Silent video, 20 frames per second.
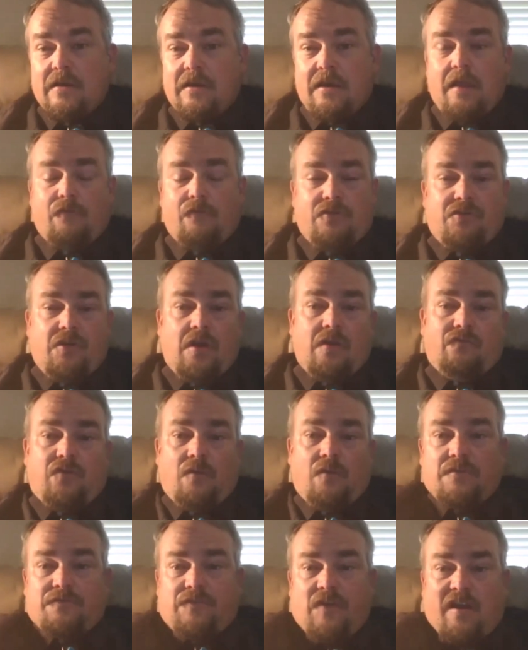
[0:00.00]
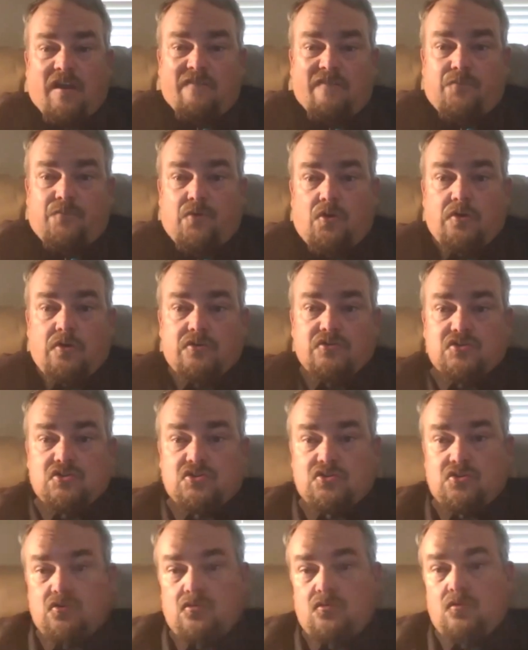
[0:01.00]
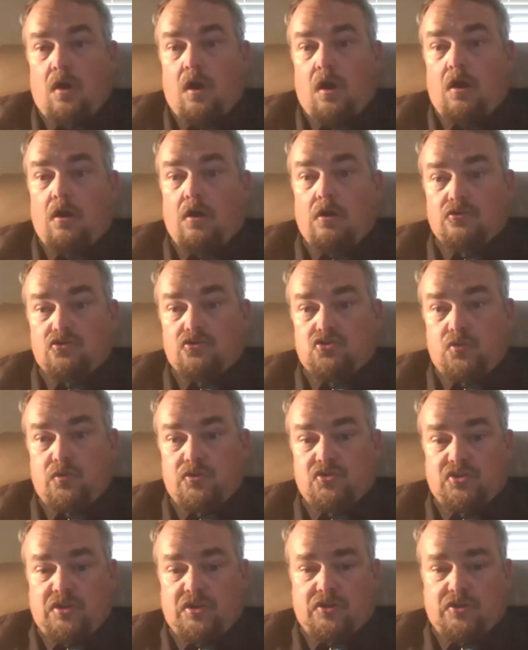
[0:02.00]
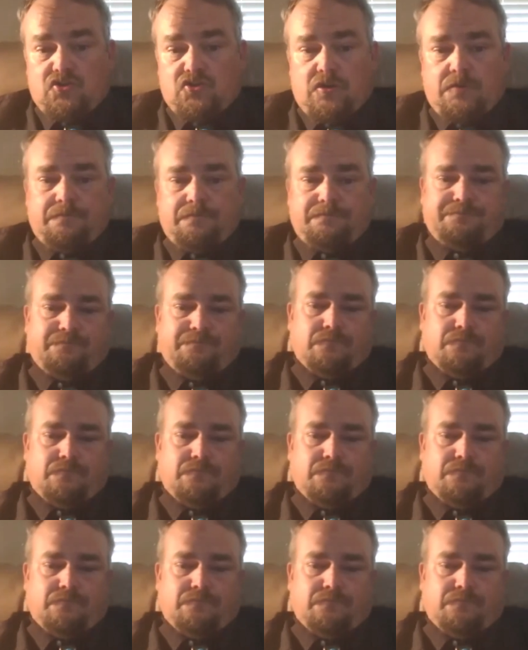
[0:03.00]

everything from the five books to all Jewish teaching.